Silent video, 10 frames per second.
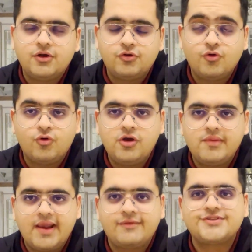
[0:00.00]
goal
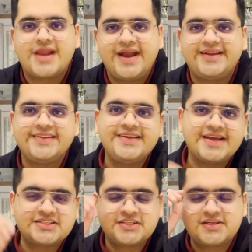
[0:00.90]
when I was writing the
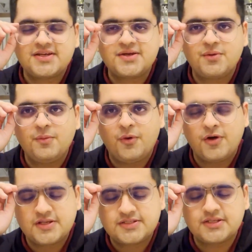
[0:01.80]
essay
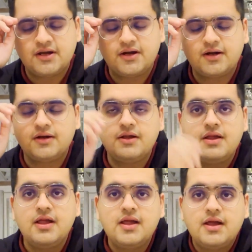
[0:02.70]
was
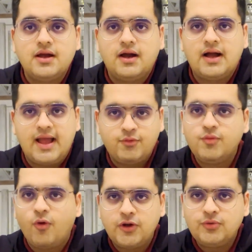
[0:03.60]
I would
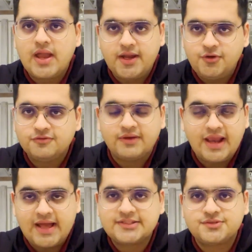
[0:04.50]
want to get into
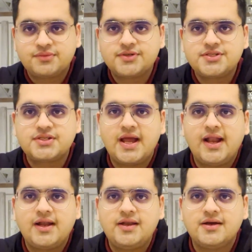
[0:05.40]
finance first,
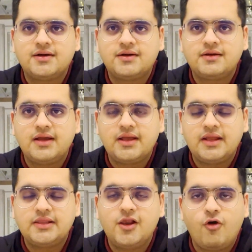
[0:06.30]
and
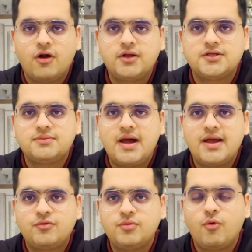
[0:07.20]
in the long term I
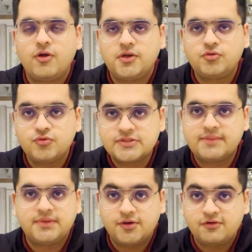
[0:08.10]
would want to do
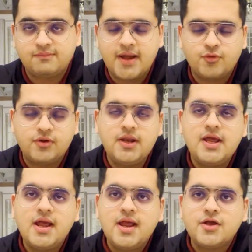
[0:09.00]
something of my own.
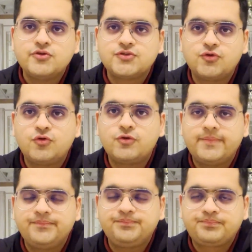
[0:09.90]

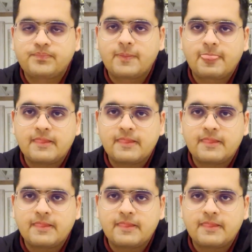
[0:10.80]
So